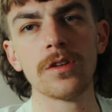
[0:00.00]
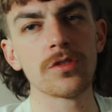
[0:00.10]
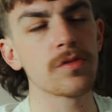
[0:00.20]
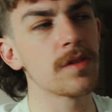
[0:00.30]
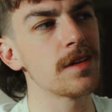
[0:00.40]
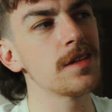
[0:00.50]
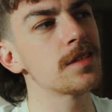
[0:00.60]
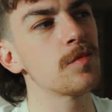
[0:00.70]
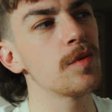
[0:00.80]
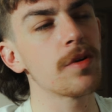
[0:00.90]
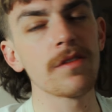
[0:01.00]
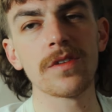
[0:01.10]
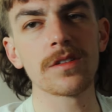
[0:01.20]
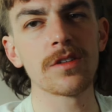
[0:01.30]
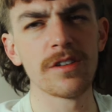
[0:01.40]
So when it needs to be
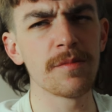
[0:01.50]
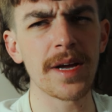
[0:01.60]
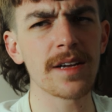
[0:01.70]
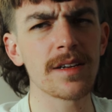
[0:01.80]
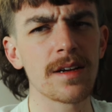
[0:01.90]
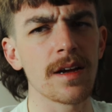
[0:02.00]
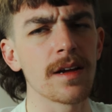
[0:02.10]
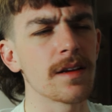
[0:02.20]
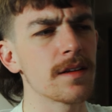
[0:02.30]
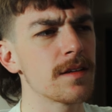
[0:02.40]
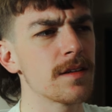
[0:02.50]
perfect, turn your magnet on.